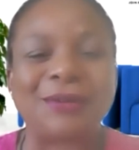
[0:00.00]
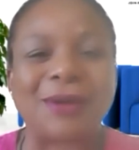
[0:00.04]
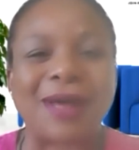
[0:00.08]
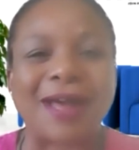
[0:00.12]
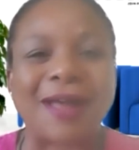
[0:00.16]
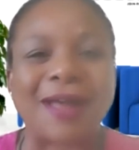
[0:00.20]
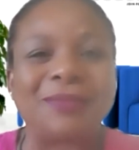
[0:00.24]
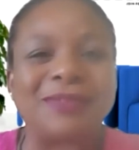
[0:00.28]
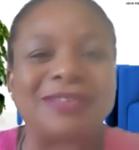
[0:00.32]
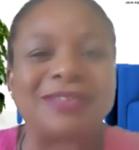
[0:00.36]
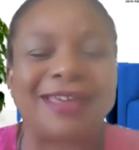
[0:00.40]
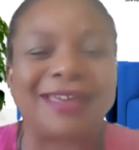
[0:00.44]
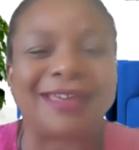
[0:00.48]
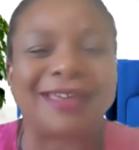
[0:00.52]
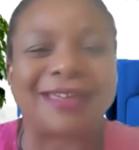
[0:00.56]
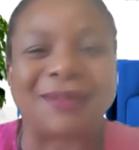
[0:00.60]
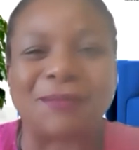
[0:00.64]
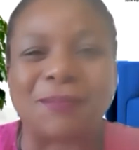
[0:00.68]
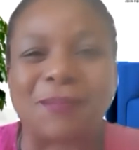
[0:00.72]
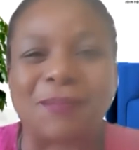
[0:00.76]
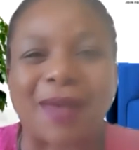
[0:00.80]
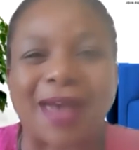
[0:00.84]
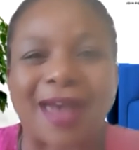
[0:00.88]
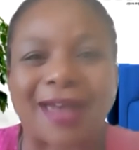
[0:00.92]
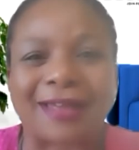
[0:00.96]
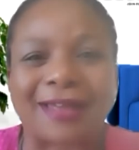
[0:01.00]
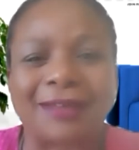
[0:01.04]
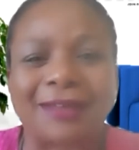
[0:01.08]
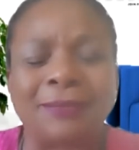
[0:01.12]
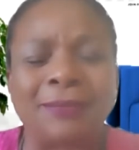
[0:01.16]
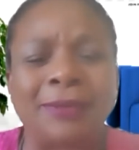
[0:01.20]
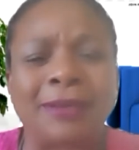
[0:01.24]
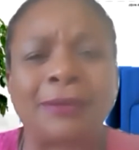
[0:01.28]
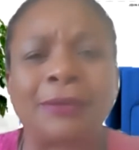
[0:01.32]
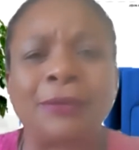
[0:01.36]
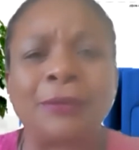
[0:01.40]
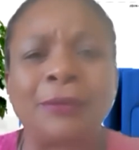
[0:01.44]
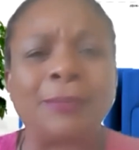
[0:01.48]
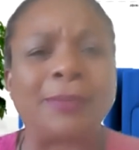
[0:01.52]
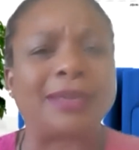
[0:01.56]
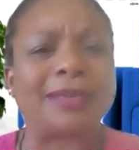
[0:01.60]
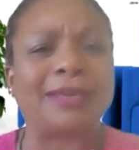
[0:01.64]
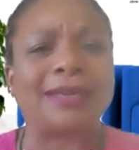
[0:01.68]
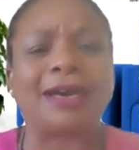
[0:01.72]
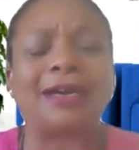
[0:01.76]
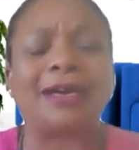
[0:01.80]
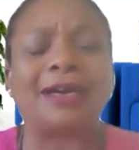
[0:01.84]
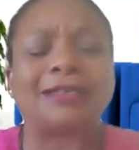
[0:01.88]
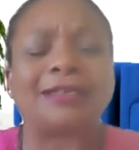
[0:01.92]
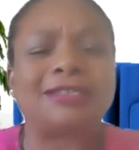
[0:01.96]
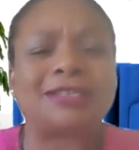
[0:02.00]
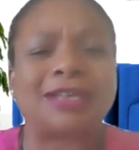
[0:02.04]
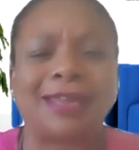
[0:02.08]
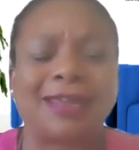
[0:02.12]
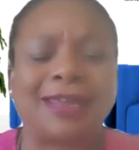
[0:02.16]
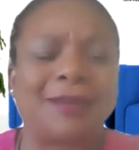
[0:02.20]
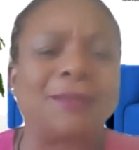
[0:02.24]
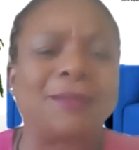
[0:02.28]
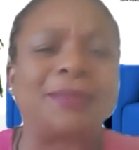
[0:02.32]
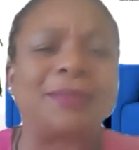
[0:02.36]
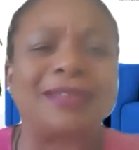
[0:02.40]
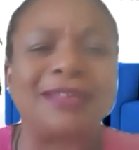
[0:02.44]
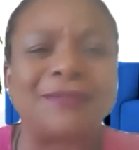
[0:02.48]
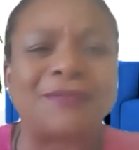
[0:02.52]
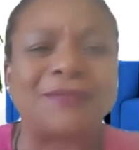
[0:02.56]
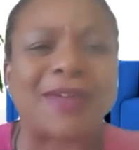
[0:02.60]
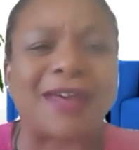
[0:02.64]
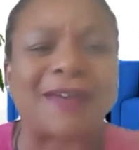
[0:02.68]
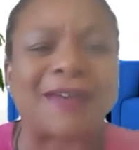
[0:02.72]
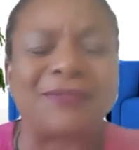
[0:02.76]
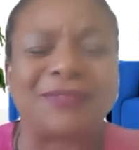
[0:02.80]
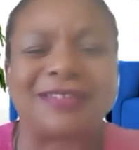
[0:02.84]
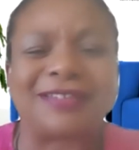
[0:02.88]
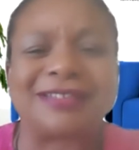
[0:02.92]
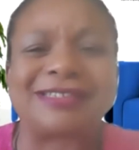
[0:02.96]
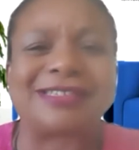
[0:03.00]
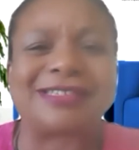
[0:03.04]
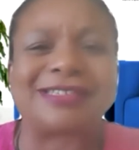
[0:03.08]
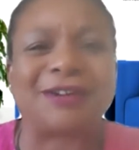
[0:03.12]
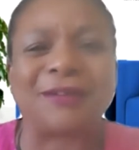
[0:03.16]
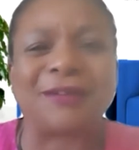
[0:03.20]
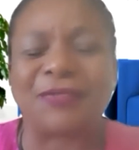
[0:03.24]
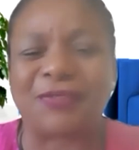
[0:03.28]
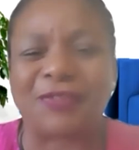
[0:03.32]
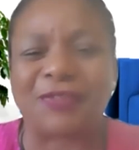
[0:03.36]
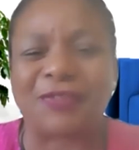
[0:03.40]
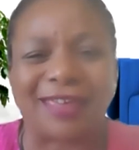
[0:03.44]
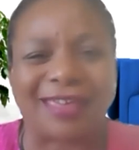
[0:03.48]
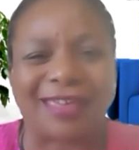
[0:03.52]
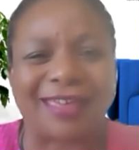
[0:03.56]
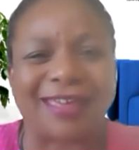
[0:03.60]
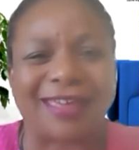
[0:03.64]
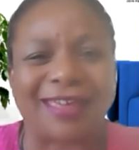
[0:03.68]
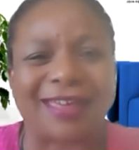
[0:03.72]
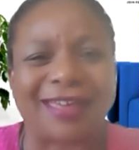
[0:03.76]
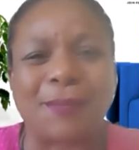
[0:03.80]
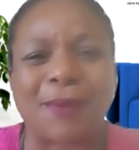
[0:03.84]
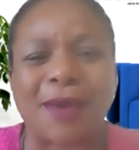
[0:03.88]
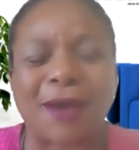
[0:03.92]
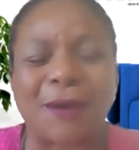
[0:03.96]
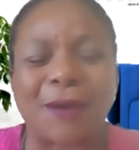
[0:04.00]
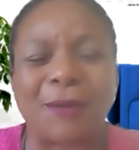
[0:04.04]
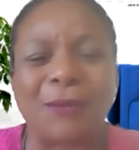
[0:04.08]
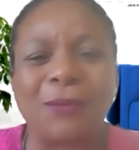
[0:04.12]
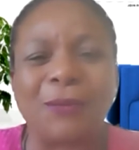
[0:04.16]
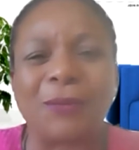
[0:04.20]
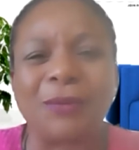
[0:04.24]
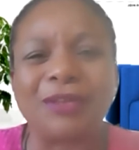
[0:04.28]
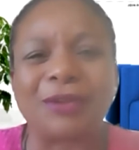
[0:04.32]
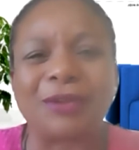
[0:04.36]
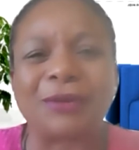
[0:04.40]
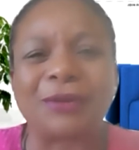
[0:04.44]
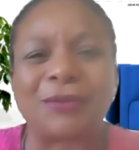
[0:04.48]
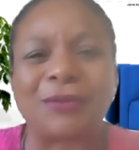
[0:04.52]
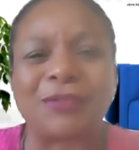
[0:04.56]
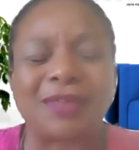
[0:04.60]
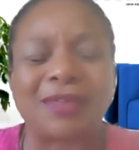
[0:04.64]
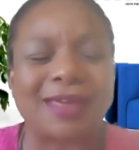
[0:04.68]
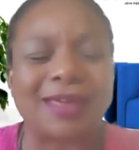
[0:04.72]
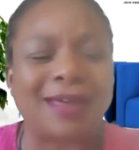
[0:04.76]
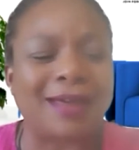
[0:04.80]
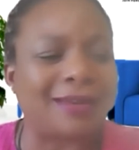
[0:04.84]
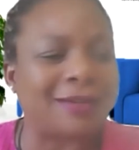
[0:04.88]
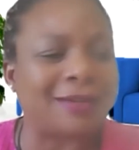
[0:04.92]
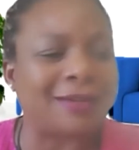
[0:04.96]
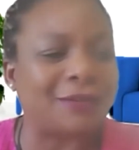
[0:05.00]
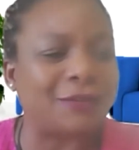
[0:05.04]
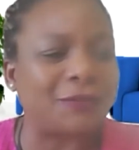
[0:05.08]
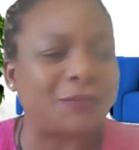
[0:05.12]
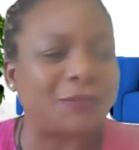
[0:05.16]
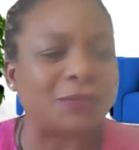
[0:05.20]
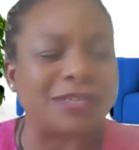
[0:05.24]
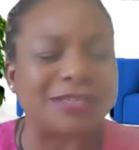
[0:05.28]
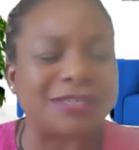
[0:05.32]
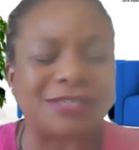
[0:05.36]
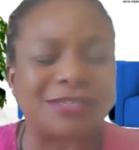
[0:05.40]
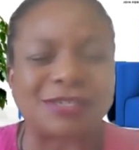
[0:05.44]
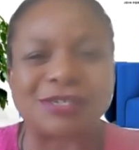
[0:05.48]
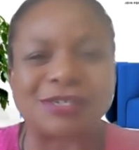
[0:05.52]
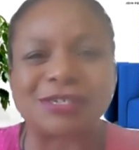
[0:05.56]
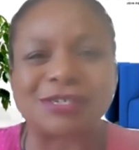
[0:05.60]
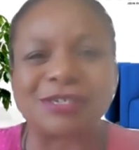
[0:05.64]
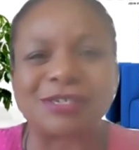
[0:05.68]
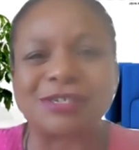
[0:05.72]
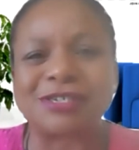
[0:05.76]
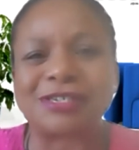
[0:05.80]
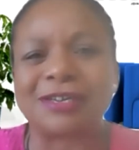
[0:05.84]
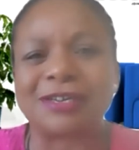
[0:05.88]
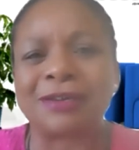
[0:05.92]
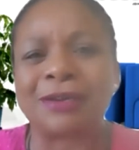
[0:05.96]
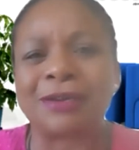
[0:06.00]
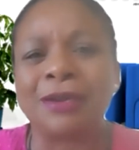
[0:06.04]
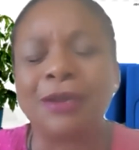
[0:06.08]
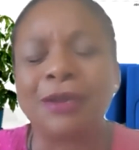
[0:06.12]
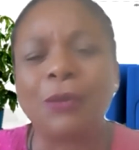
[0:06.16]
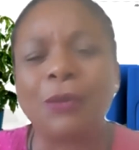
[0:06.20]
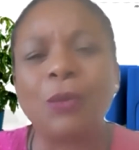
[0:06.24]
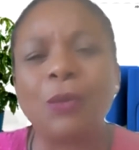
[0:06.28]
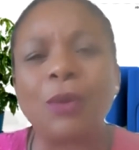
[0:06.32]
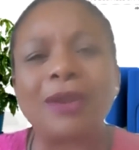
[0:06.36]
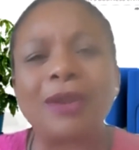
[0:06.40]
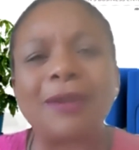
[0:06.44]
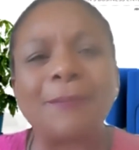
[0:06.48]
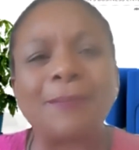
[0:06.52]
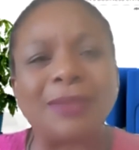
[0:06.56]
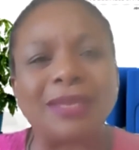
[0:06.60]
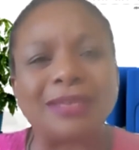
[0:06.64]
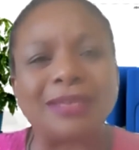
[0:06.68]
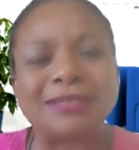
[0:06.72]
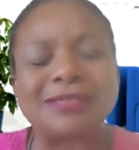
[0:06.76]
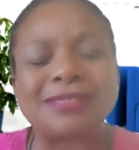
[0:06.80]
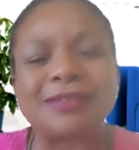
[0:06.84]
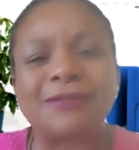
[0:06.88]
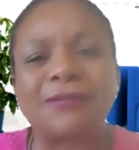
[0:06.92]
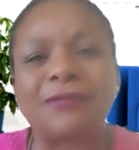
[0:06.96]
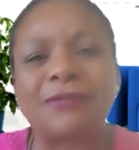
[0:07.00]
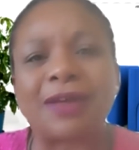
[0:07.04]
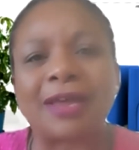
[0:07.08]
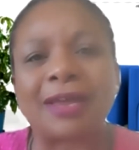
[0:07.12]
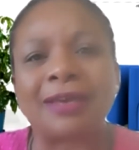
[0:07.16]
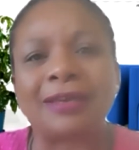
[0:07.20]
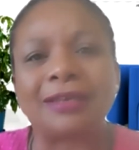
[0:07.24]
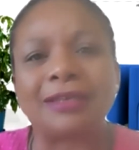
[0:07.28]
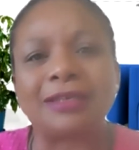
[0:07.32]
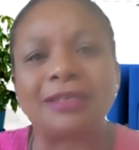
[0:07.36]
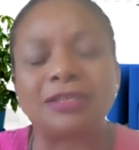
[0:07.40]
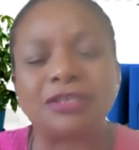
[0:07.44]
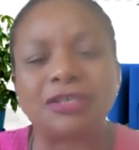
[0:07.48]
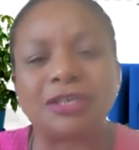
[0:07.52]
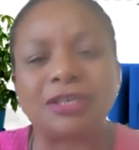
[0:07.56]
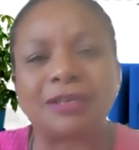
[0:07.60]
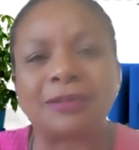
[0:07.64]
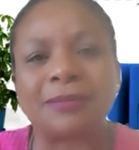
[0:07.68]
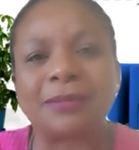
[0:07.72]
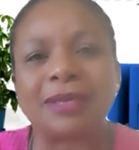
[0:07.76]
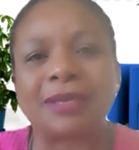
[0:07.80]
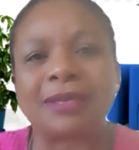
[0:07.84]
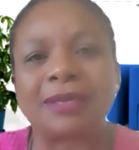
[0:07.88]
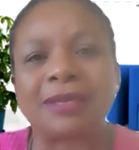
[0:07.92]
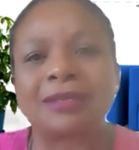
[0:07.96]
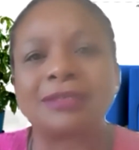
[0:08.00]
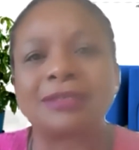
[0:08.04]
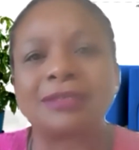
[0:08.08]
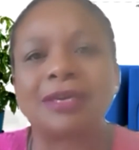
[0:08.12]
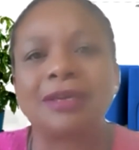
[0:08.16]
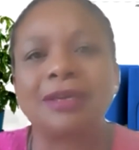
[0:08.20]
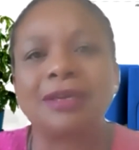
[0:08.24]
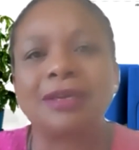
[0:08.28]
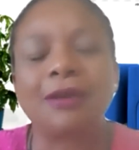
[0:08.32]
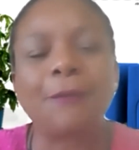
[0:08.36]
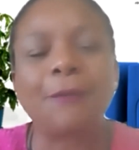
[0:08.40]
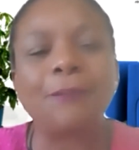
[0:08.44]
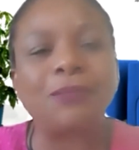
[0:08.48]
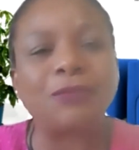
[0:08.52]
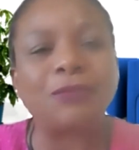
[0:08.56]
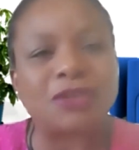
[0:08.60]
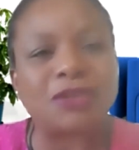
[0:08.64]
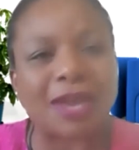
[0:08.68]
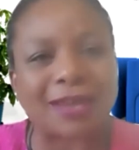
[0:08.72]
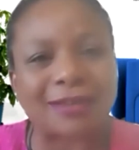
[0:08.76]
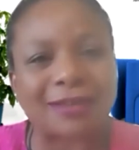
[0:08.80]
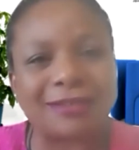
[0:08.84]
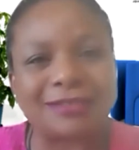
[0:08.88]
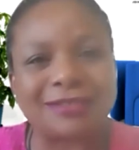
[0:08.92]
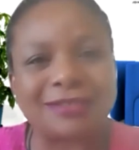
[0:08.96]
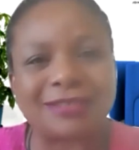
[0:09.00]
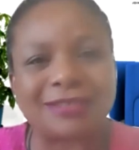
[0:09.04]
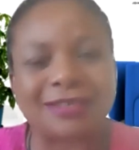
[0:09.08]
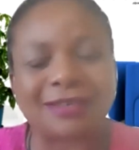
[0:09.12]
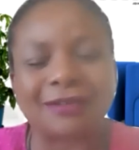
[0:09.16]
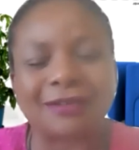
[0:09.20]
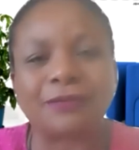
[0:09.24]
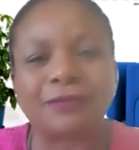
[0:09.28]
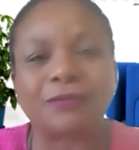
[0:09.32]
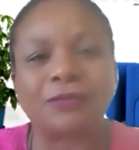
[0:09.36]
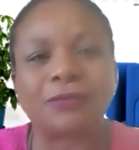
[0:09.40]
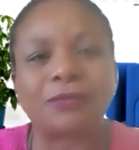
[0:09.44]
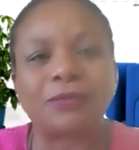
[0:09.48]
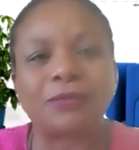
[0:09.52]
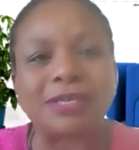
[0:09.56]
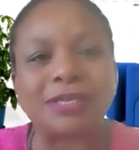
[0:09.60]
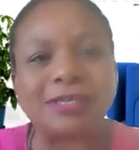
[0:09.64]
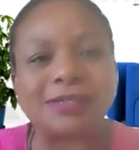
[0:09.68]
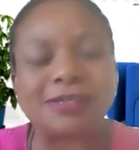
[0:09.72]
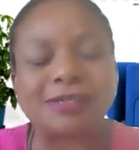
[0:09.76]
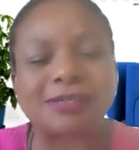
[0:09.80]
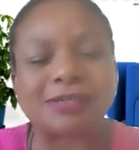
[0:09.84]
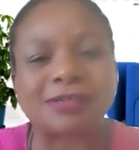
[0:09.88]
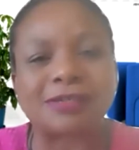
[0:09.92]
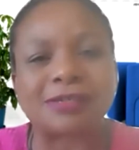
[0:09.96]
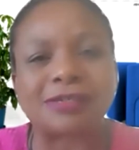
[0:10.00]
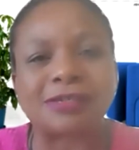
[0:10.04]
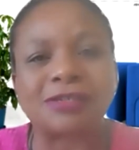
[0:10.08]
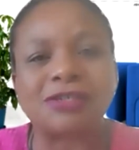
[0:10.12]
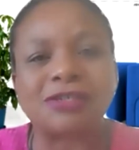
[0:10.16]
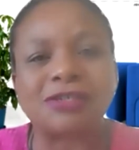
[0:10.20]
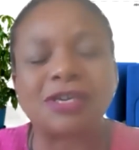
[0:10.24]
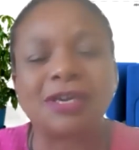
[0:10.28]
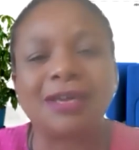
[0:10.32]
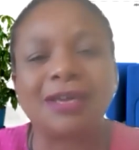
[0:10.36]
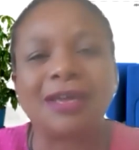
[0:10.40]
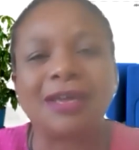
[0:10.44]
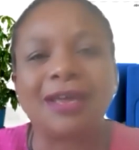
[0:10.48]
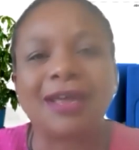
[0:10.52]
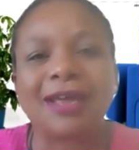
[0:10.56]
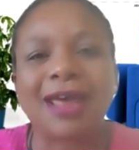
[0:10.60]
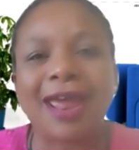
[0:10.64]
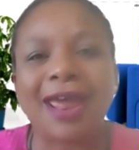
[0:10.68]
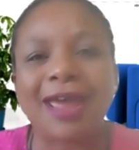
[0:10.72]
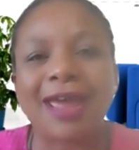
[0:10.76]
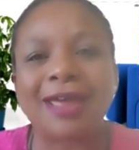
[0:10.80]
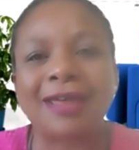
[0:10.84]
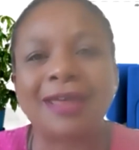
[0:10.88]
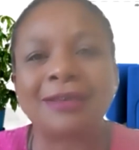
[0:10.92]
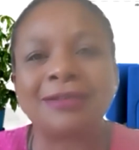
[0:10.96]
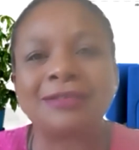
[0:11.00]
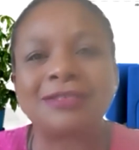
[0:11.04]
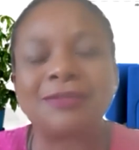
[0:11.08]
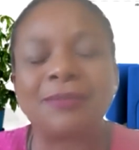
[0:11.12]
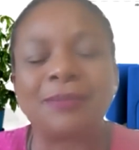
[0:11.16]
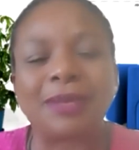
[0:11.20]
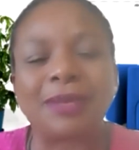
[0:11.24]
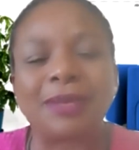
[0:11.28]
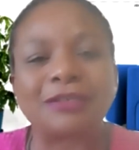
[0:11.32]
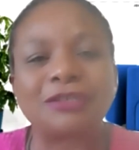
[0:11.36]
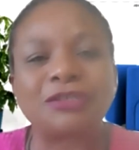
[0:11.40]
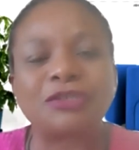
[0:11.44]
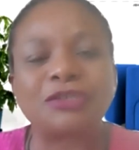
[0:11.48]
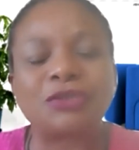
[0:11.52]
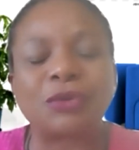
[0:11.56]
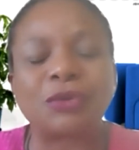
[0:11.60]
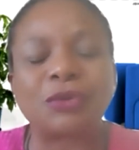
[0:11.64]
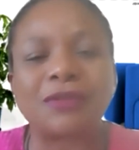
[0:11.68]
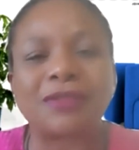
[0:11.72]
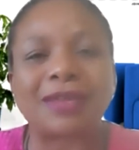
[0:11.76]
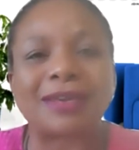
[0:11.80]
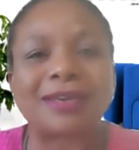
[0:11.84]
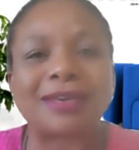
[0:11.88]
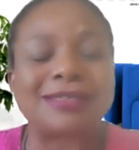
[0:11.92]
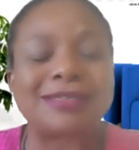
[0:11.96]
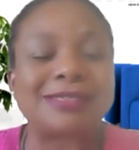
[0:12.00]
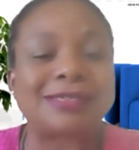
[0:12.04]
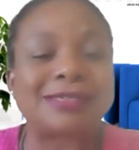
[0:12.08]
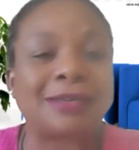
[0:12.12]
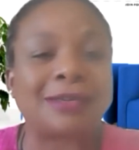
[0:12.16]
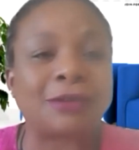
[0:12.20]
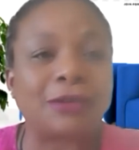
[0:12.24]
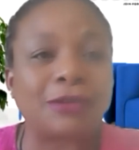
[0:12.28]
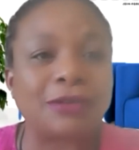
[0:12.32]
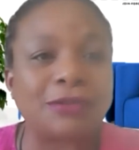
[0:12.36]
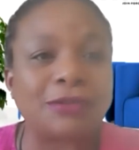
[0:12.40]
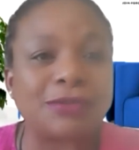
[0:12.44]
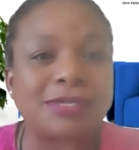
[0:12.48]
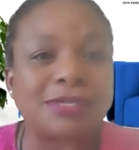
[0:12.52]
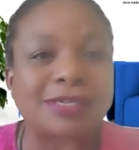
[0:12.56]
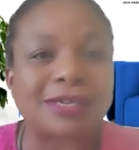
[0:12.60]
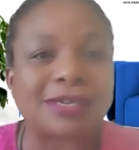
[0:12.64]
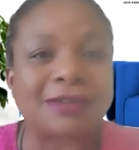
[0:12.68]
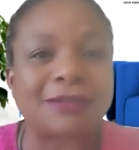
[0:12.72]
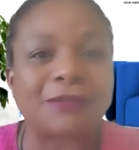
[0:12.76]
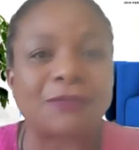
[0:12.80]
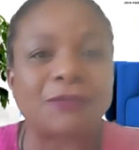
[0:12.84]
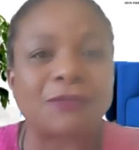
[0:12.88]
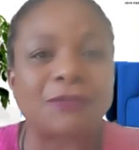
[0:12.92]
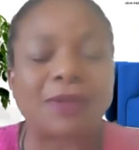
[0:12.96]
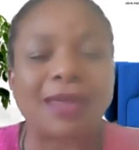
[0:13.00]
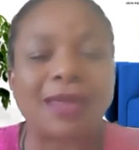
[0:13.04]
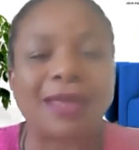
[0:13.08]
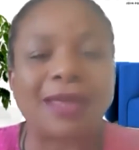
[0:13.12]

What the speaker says: I'm taken back. I'm like, oh my gosh, I can't believe I have to start thinking about, the kind of research and what it means to find legitimate, objective research and to make sure that it's inclusive.